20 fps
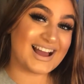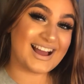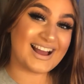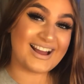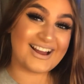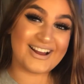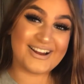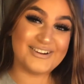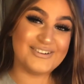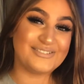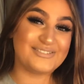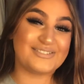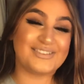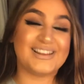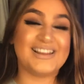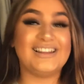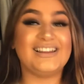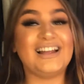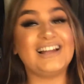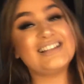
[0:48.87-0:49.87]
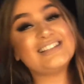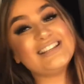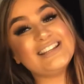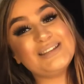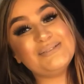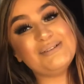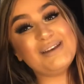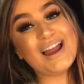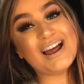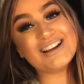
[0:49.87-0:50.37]
hopefully you like to see them
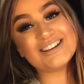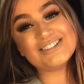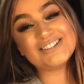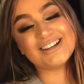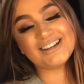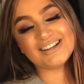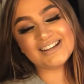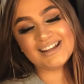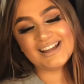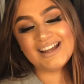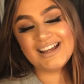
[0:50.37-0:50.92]
in action.